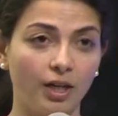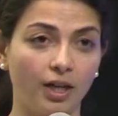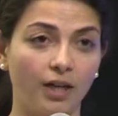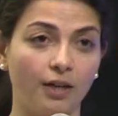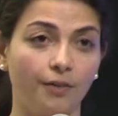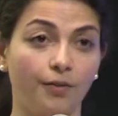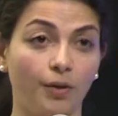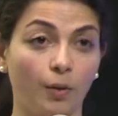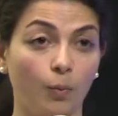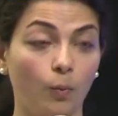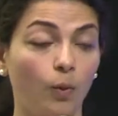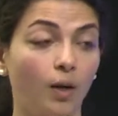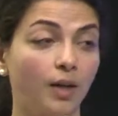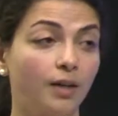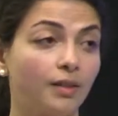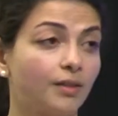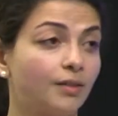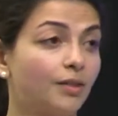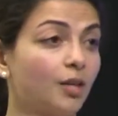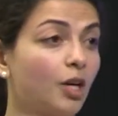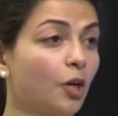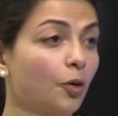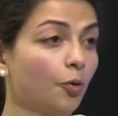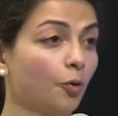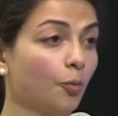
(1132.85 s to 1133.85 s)
and if it
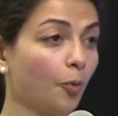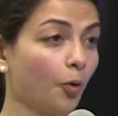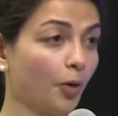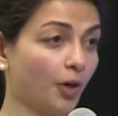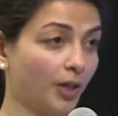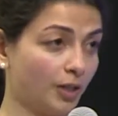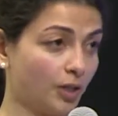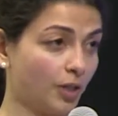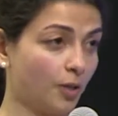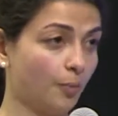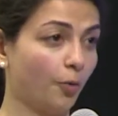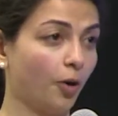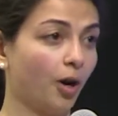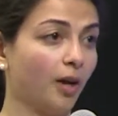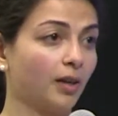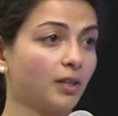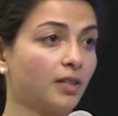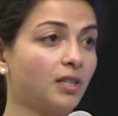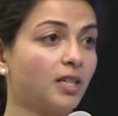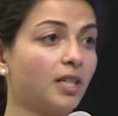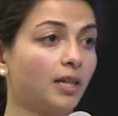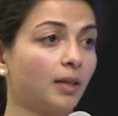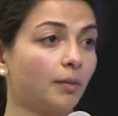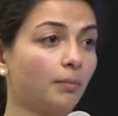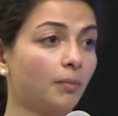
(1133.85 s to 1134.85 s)
was, reporting it to the product
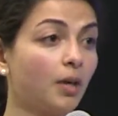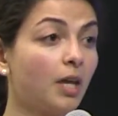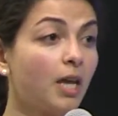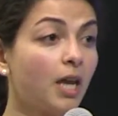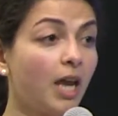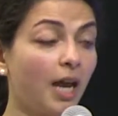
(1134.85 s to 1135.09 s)
team,